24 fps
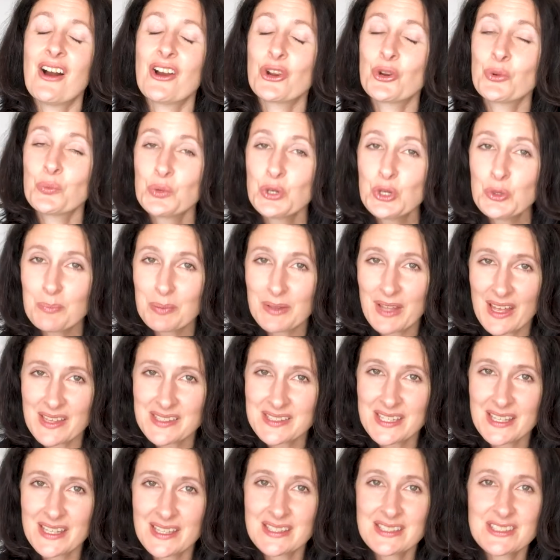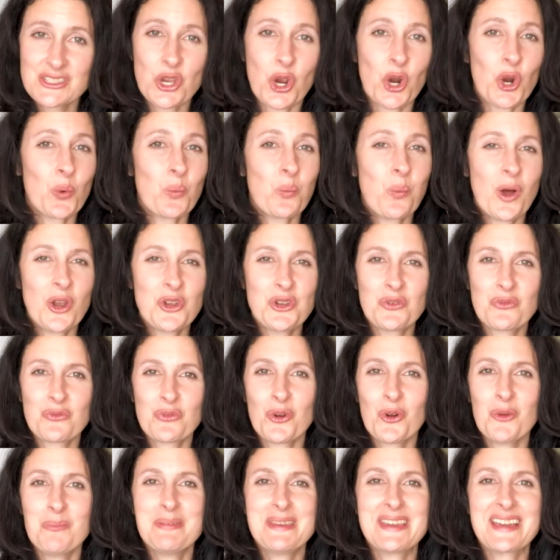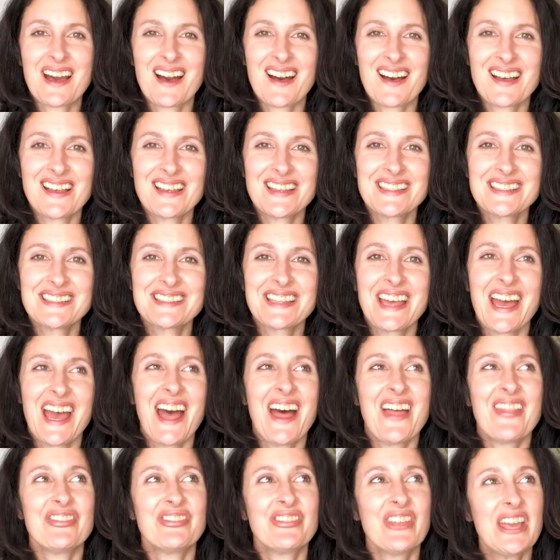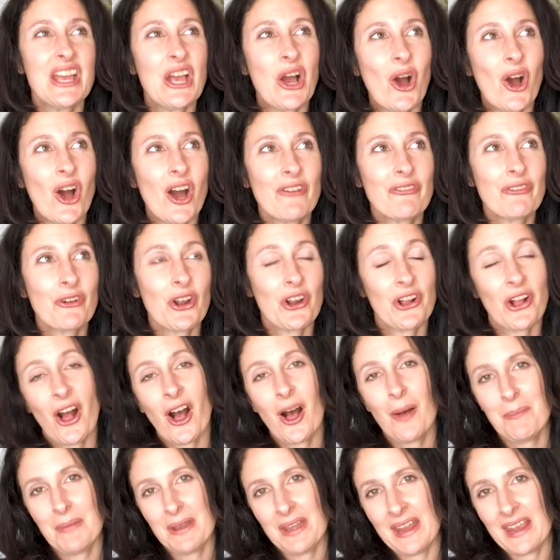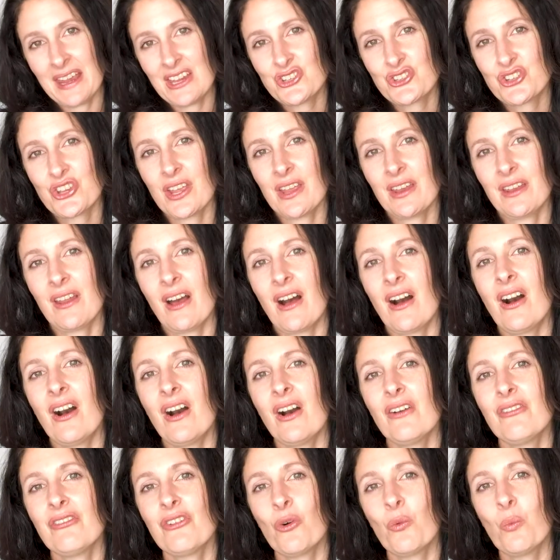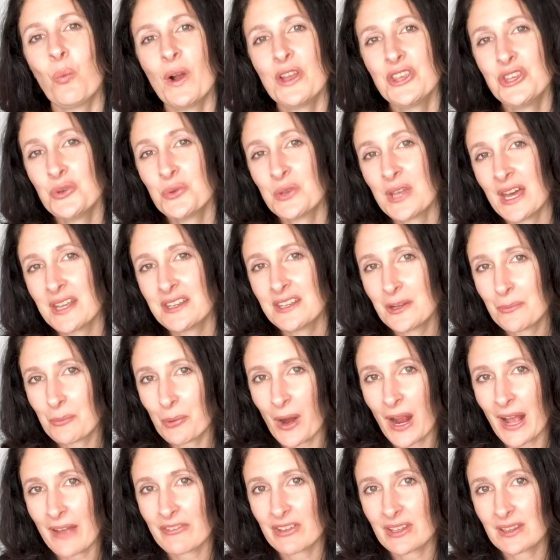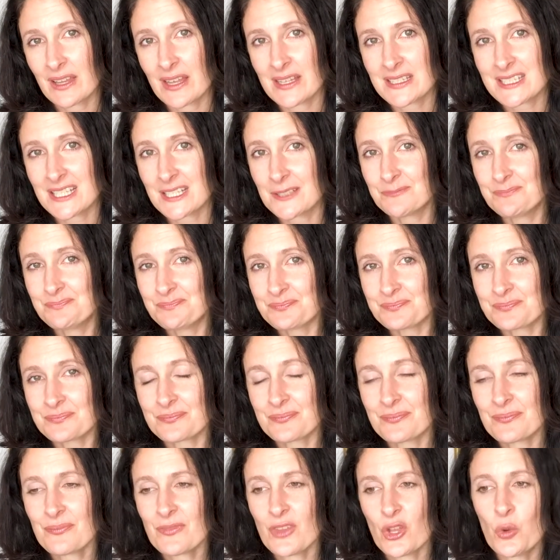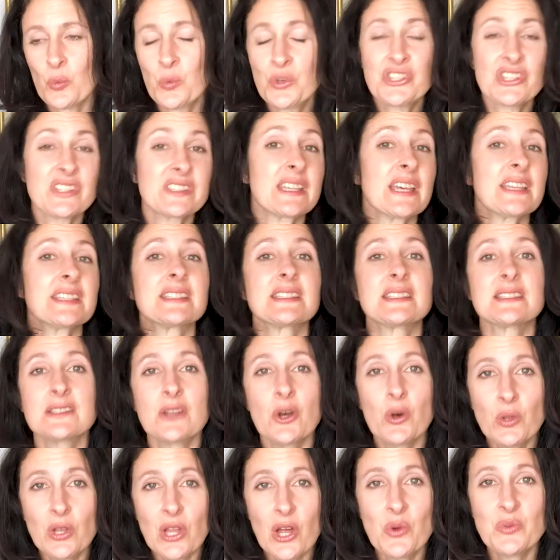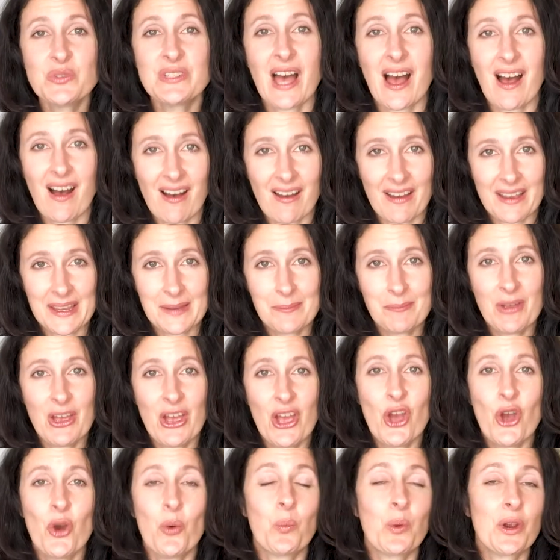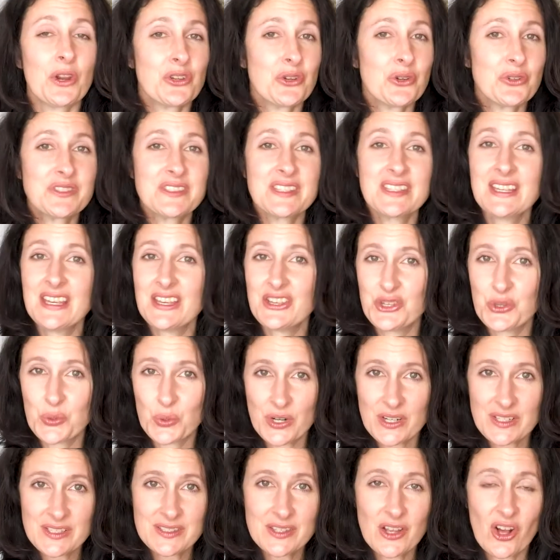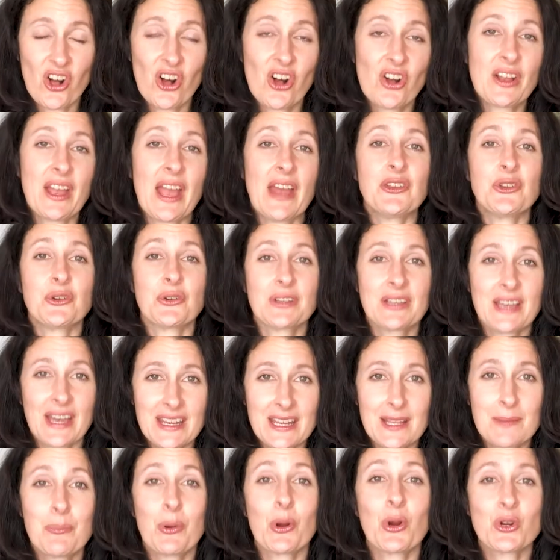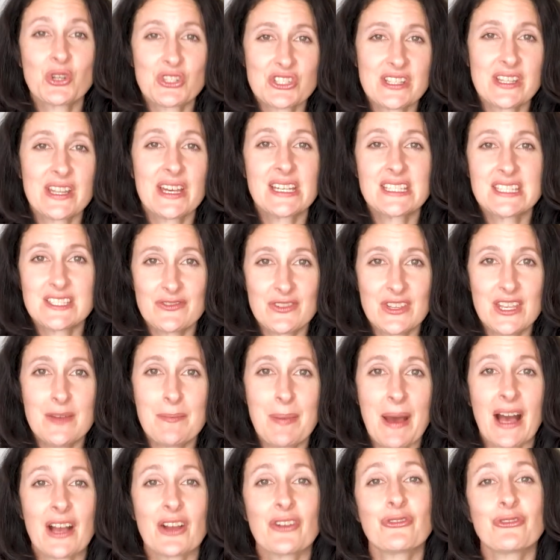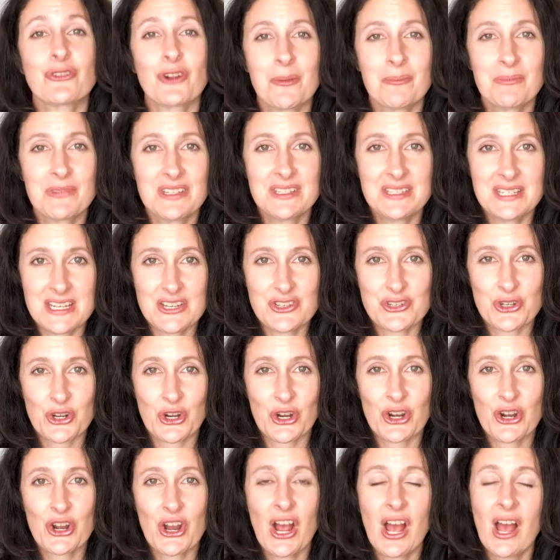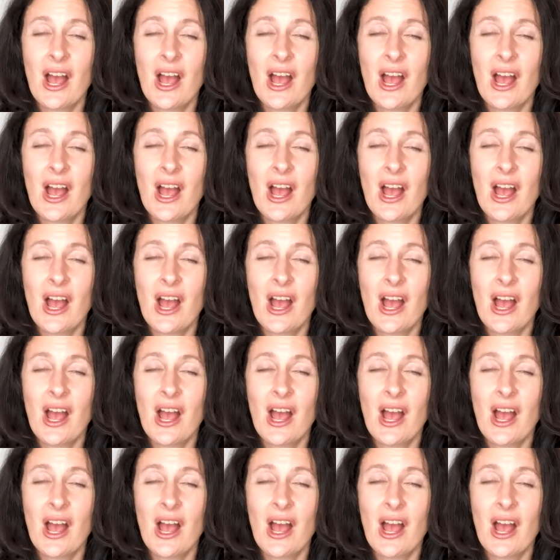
Group lessons are wonderful because they offer a combination of what you get in a private lesson, which is that solo time where you're singing your song and you're getting personalized feedback from the teacher.